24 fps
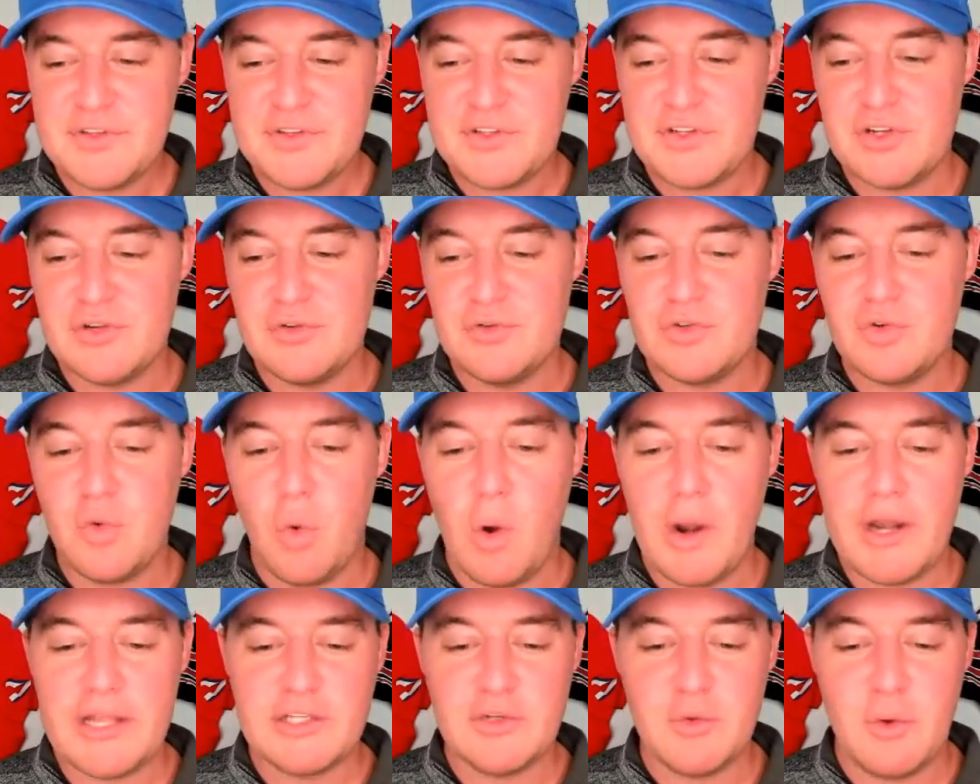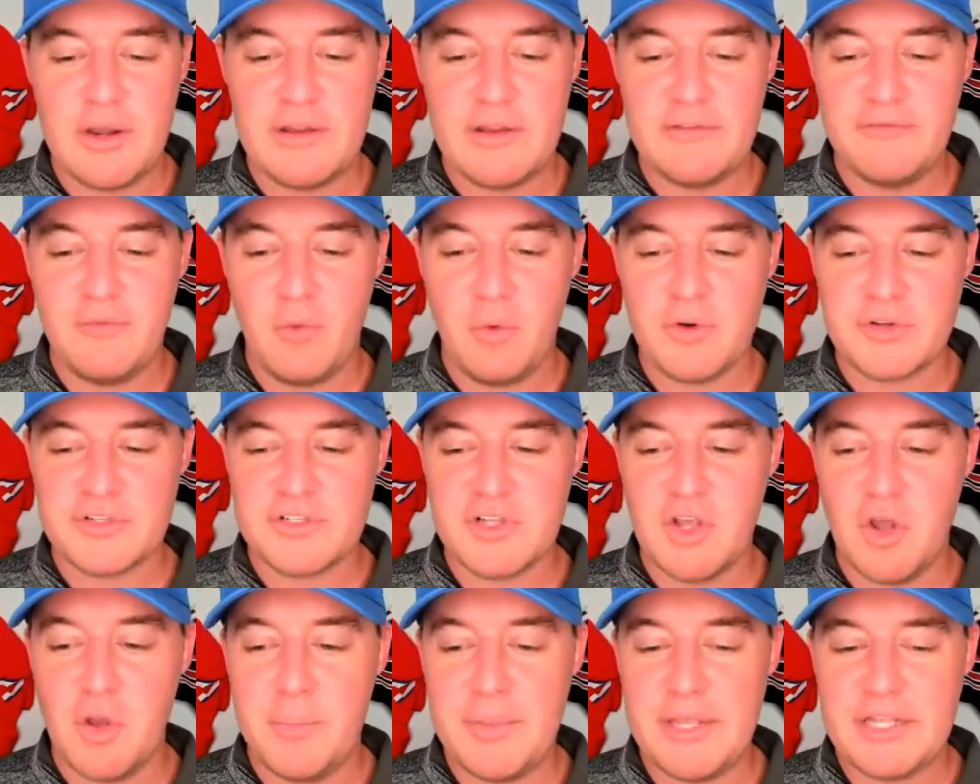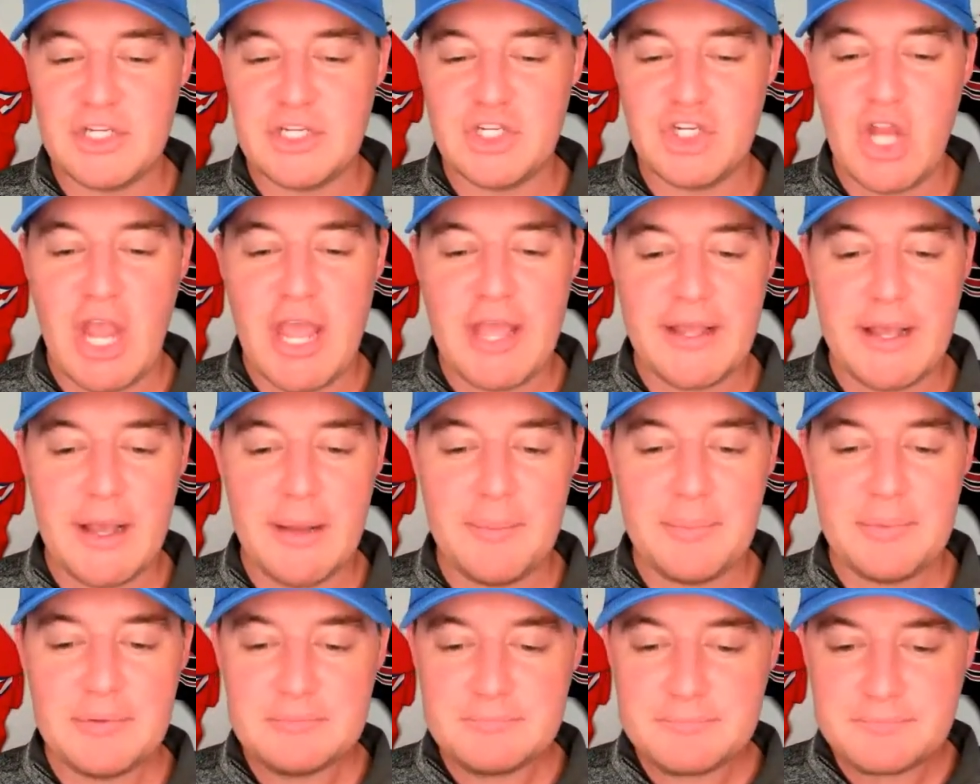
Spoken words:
to 2024. So a big shakeup